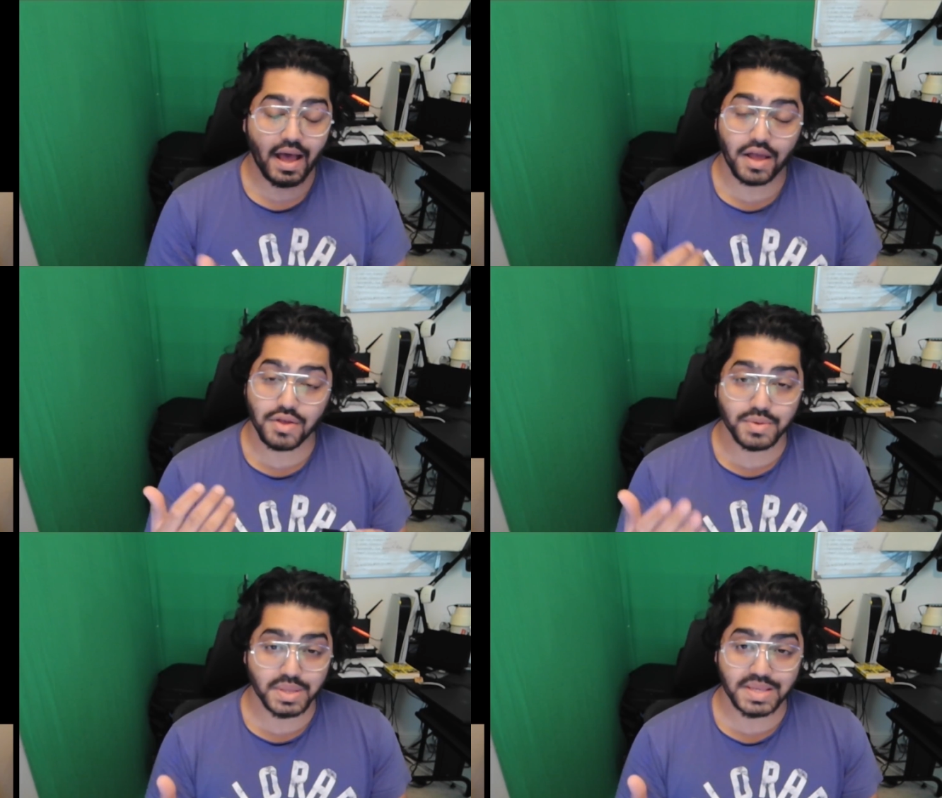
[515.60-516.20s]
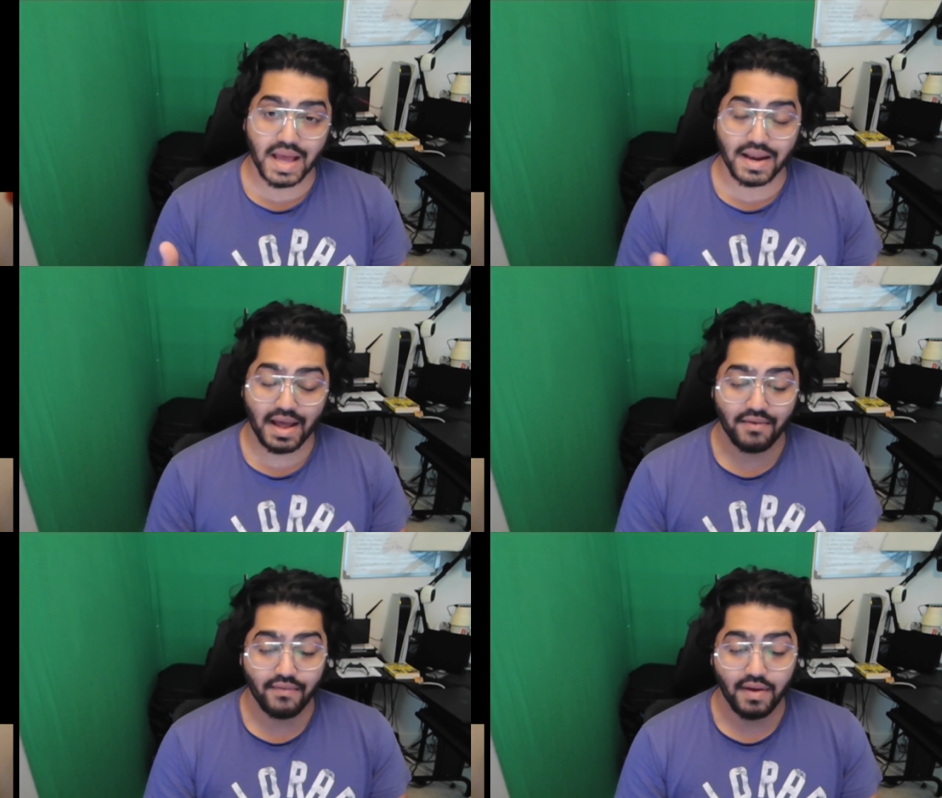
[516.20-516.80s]
use the sat
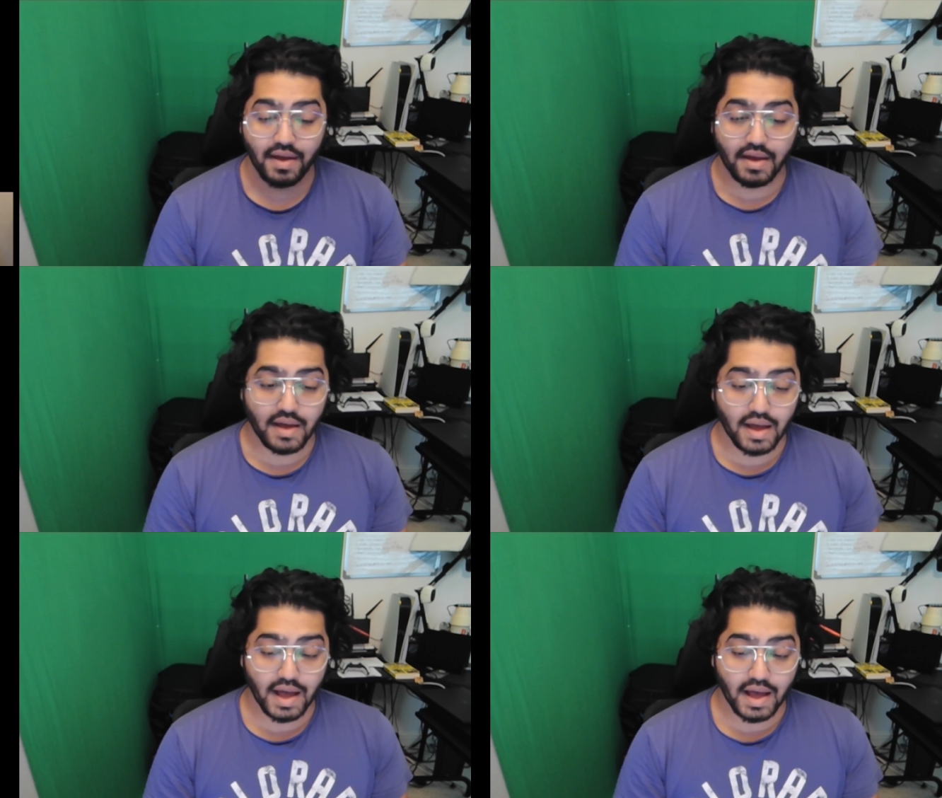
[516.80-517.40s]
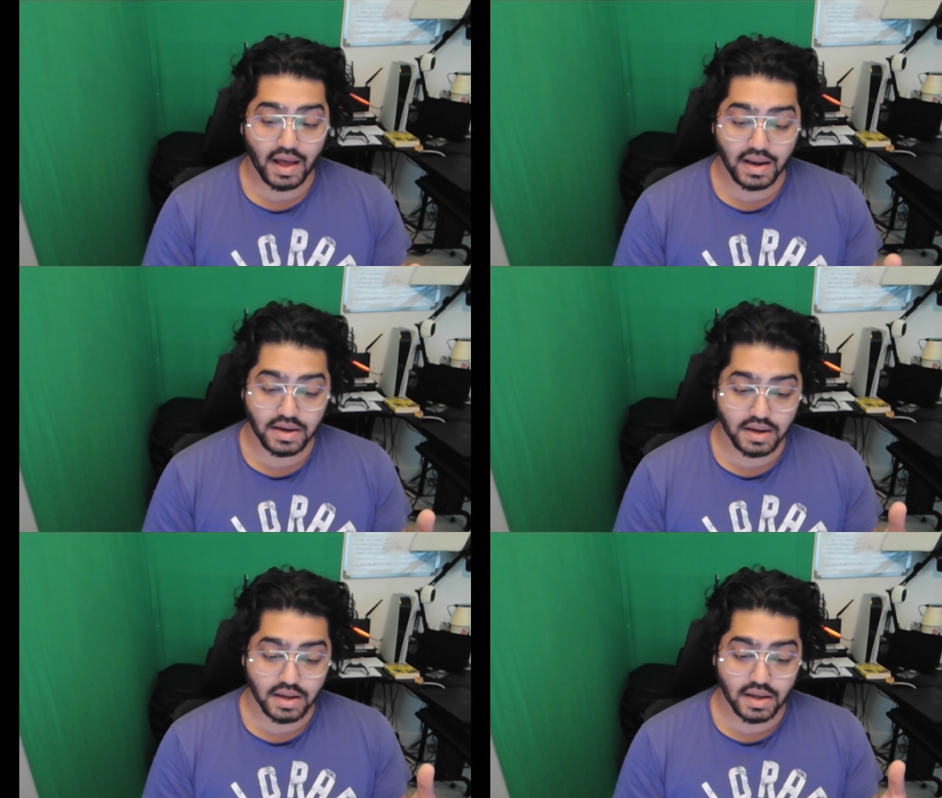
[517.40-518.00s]
nav,
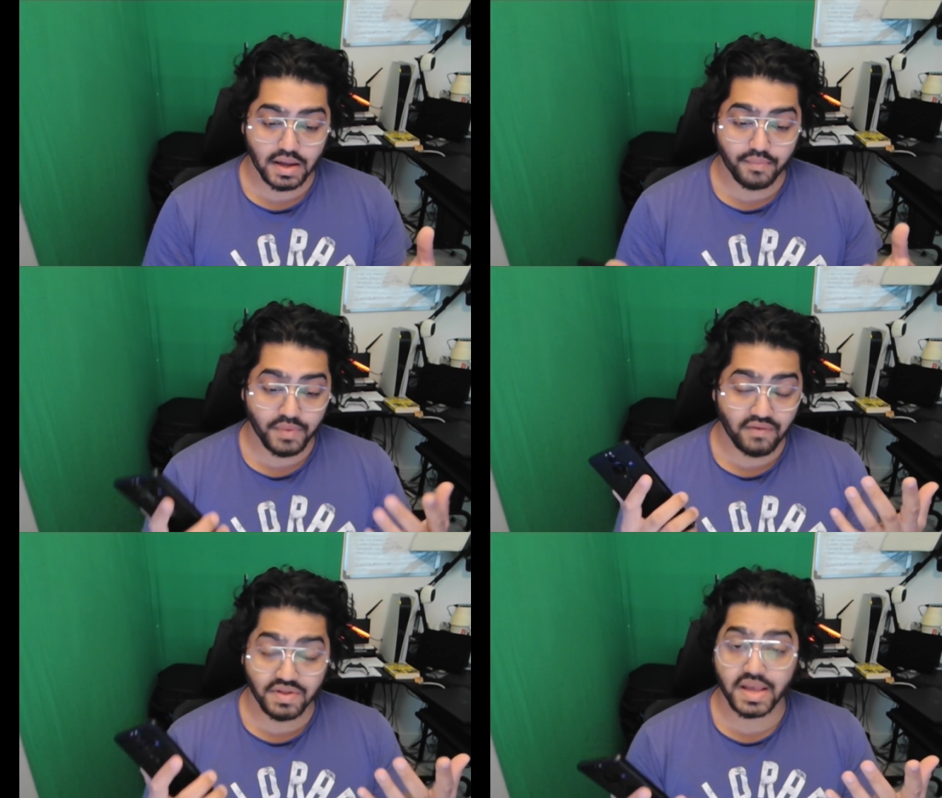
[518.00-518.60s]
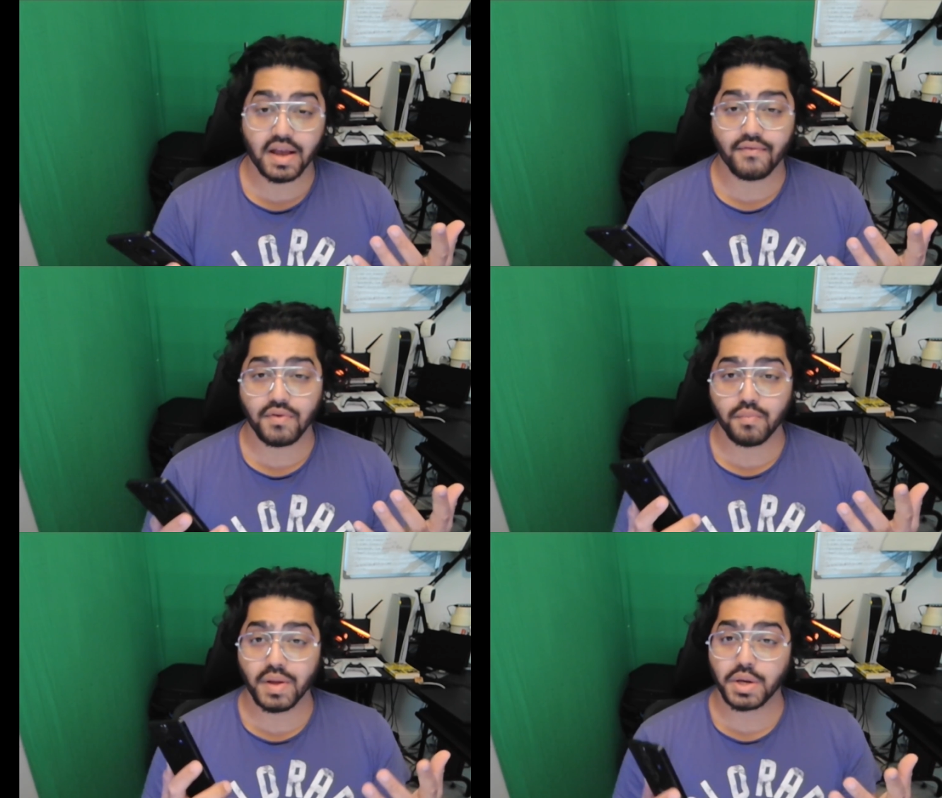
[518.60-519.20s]
and even take a
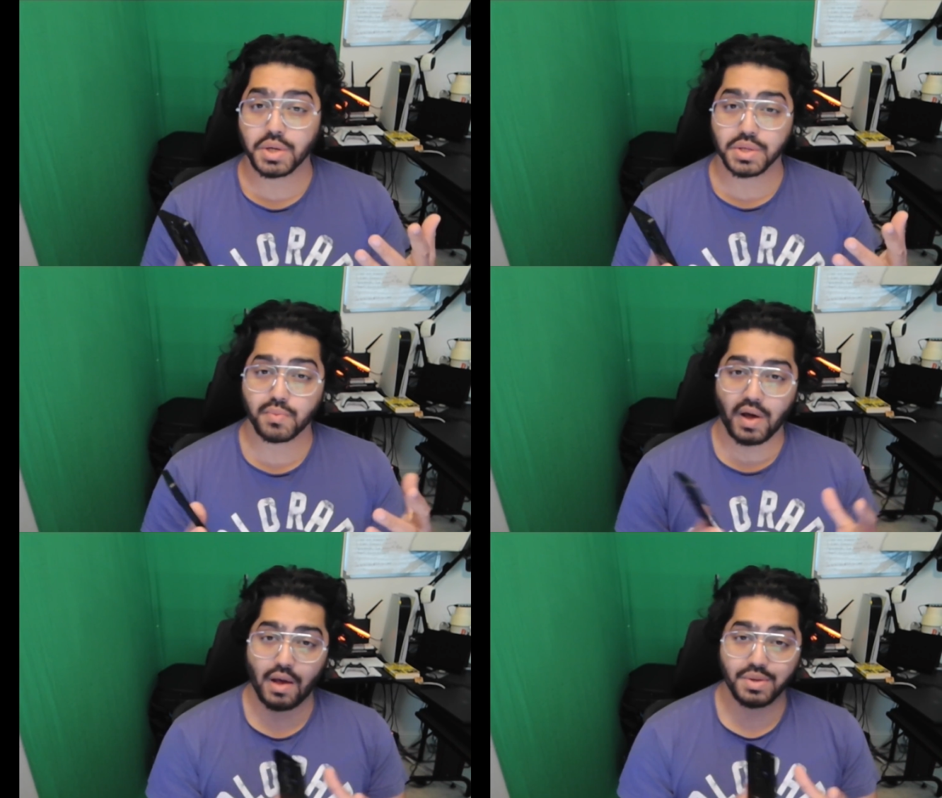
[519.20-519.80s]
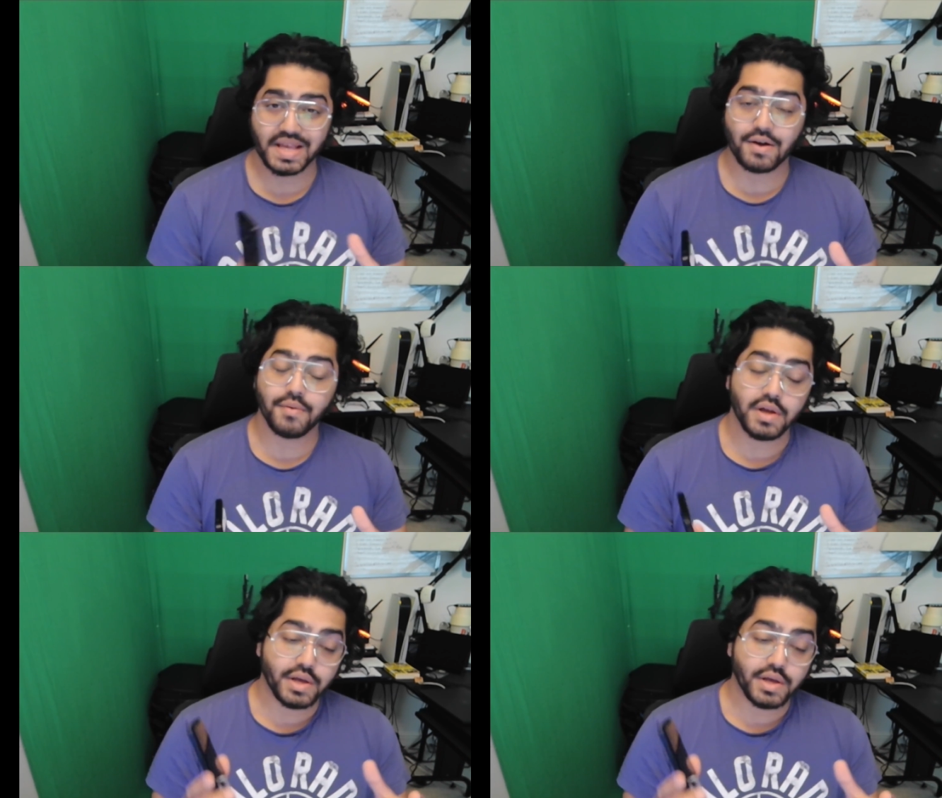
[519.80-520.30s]
few pictures while I was out.